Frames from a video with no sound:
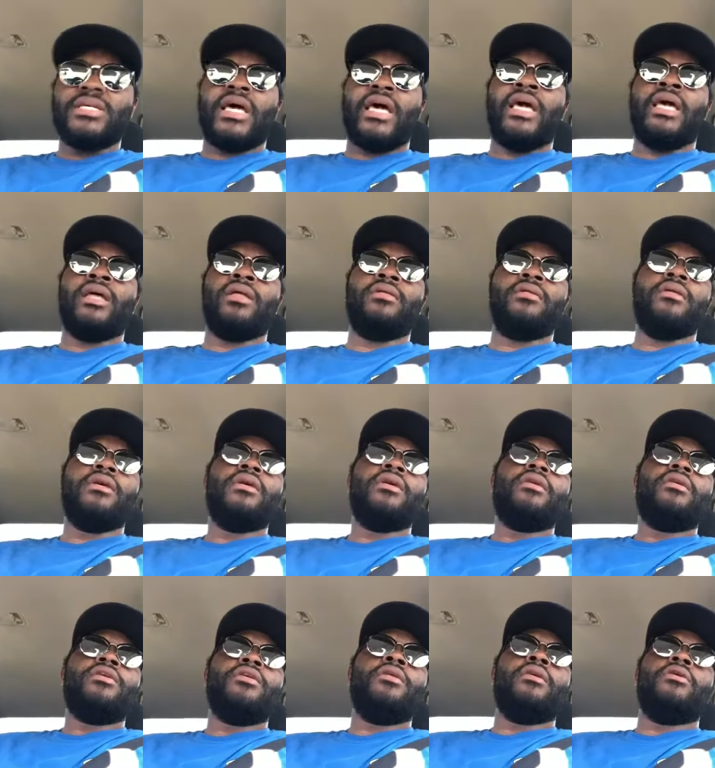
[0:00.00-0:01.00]
And,
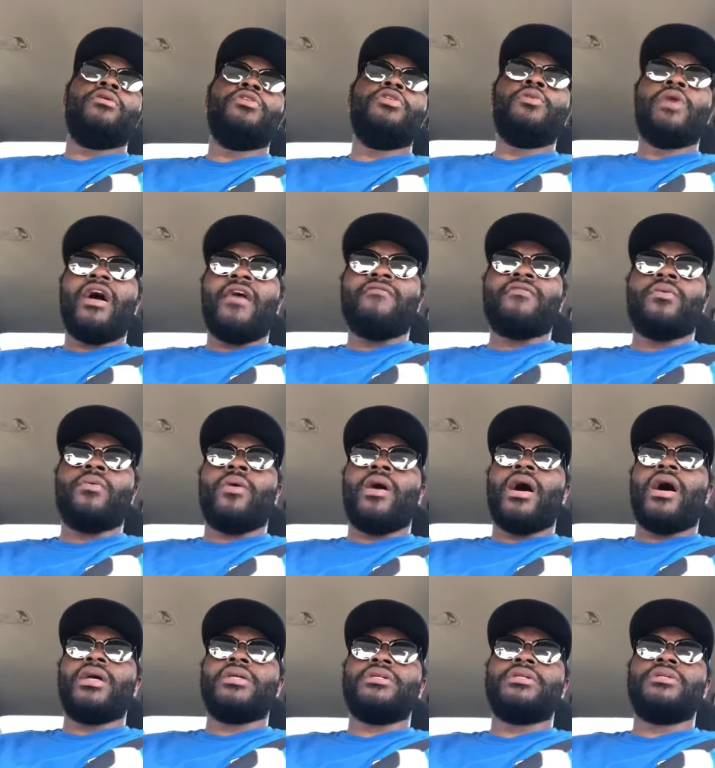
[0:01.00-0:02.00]
you know, you have to
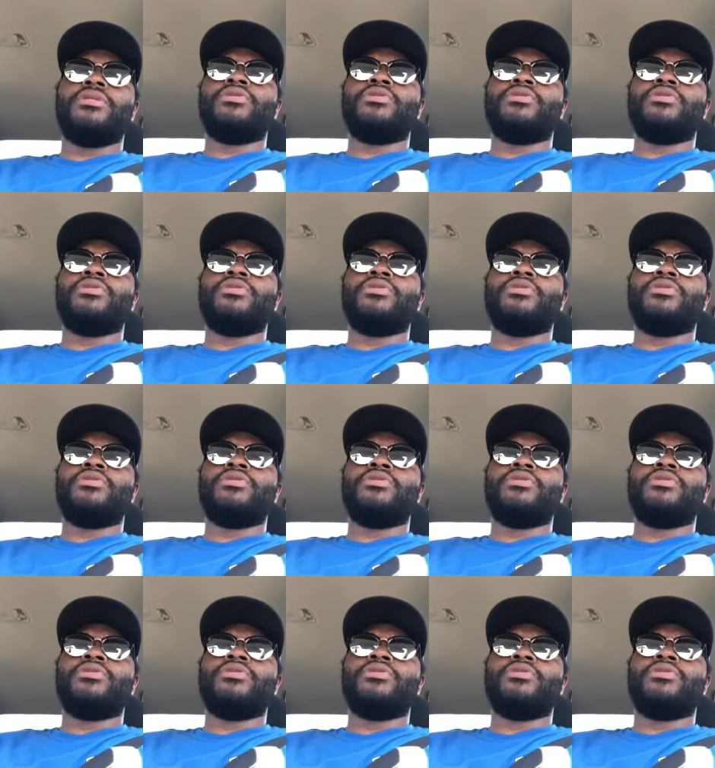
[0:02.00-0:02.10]
watch